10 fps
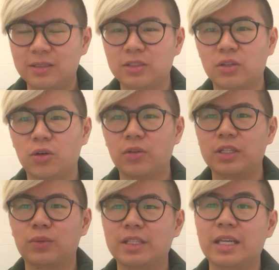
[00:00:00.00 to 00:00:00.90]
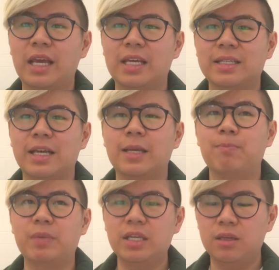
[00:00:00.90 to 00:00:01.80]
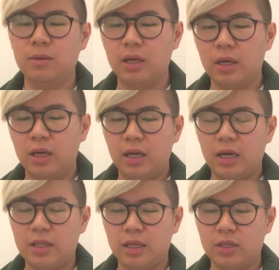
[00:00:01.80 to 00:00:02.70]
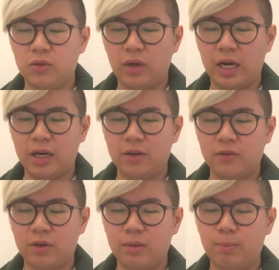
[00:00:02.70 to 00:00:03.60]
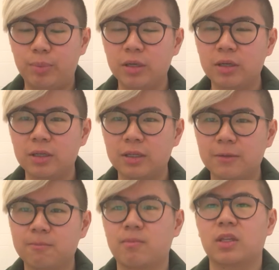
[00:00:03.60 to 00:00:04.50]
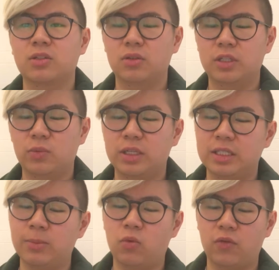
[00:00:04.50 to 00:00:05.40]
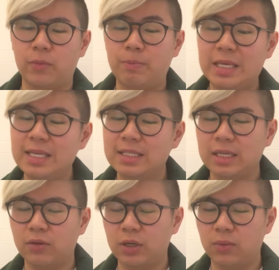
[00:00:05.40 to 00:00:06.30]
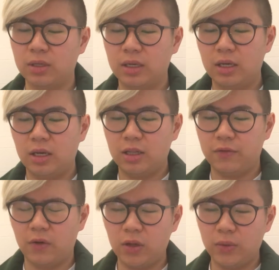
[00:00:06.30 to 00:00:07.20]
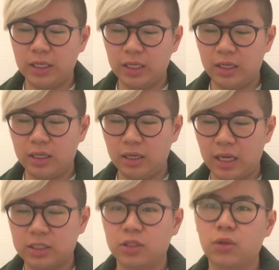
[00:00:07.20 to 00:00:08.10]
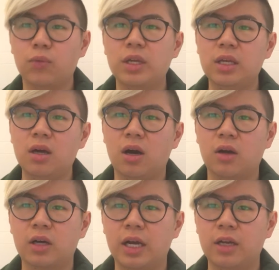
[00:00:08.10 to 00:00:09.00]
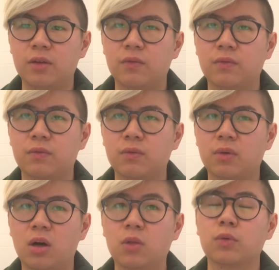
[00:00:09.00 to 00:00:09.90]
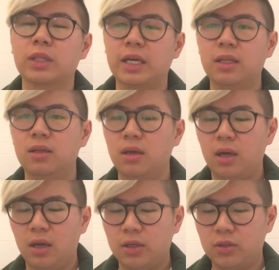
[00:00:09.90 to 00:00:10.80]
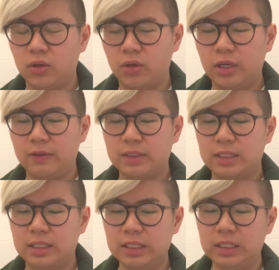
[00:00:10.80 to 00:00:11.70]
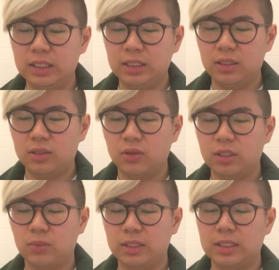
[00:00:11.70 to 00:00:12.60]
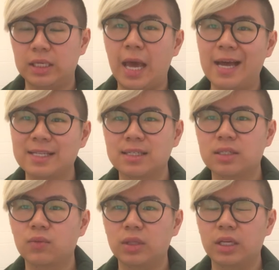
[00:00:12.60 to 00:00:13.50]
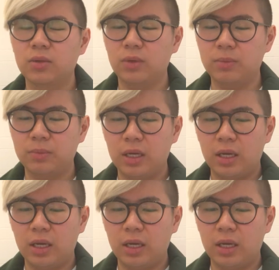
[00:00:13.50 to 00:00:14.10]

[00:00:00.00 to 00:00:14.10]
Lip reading: So this one is a B. And then you have P. So this one is a more of a P sounding one. The following next 3 are kind of all related. So you have S. So this one's an S related one.